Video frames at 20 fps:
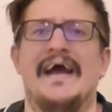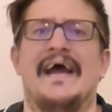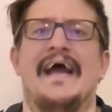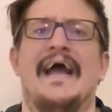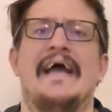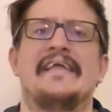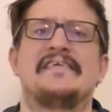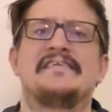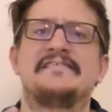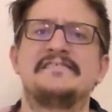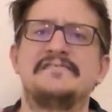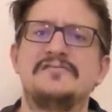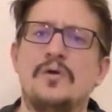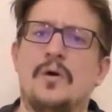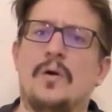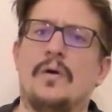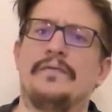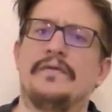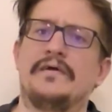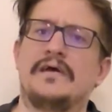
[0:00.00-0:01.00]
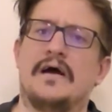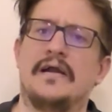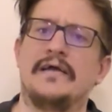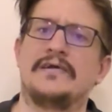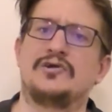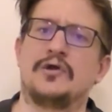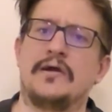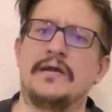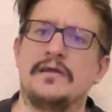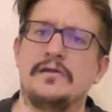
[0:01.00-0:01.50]
It's not the kind of
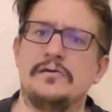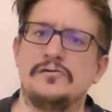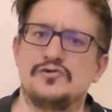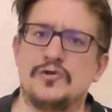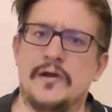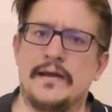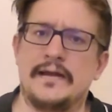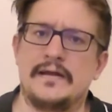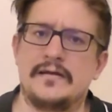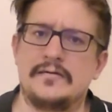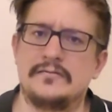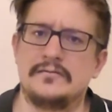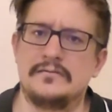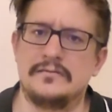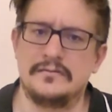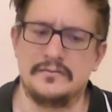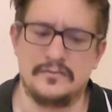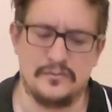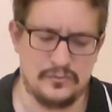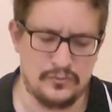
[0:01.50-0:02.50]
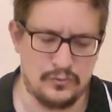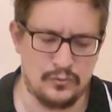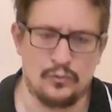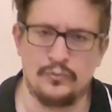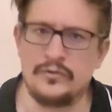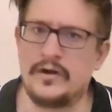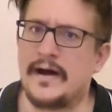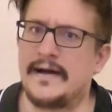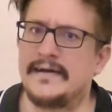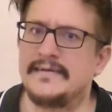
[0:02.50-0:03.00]
drink you drink all
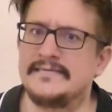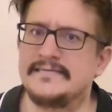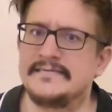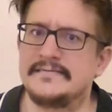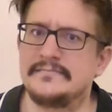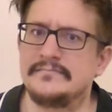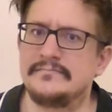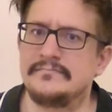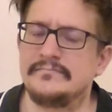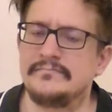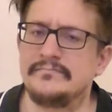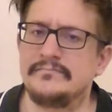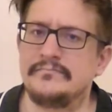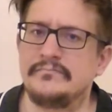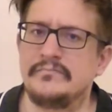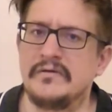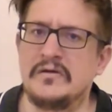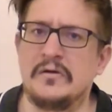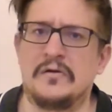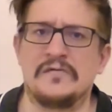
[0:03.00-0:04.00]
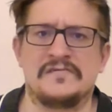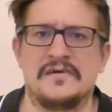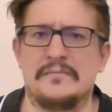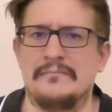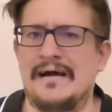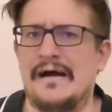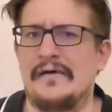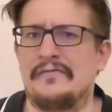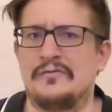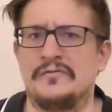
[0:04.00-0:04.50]
night because your
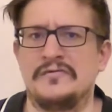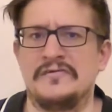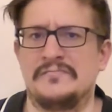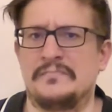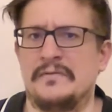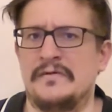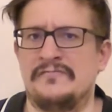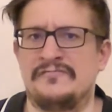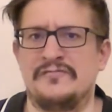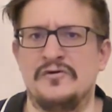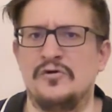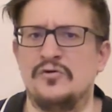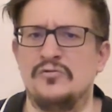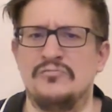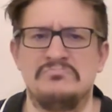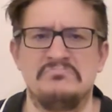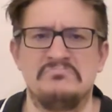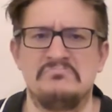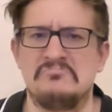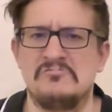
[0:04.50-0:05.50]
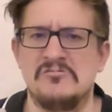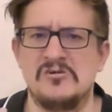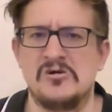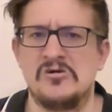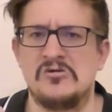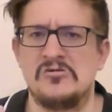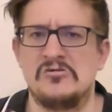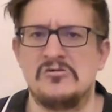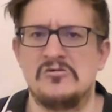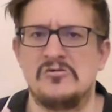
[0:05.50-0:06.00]
mouth will just feel
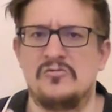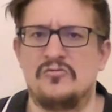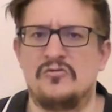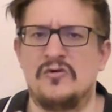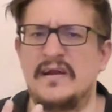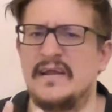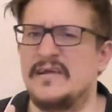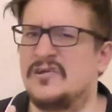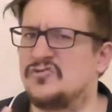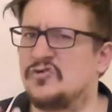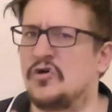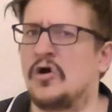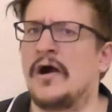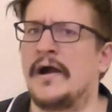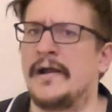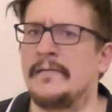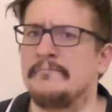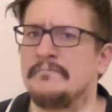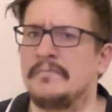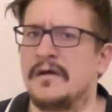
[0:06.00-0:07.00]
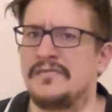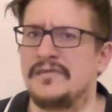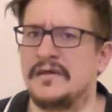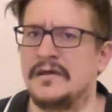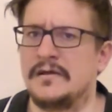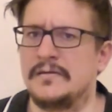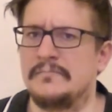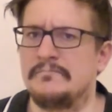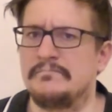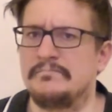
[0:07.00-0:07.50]
really dry, I
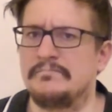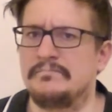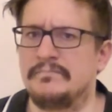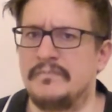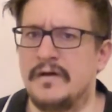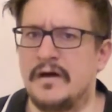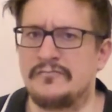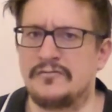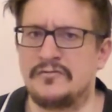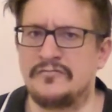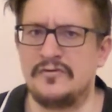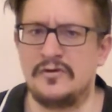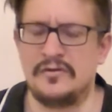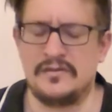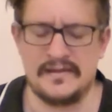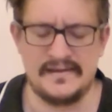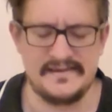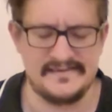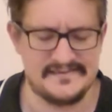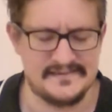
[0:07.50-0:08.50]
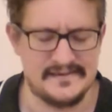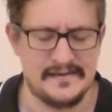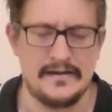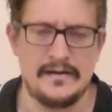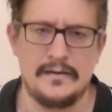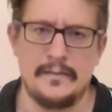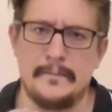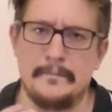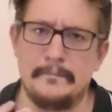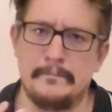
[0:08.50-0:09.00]
think, after a few of these.
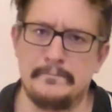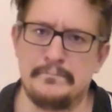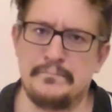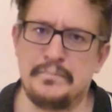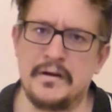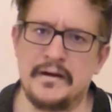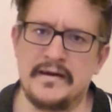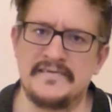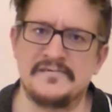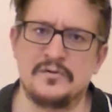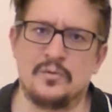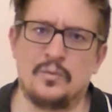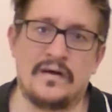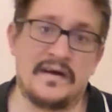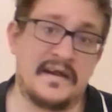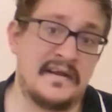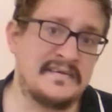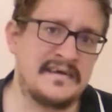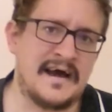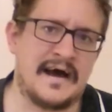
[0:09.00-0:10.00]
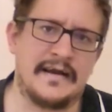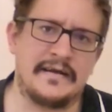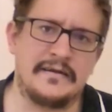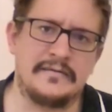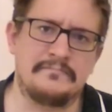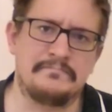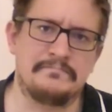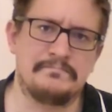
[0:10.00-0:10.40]
But as a one and done,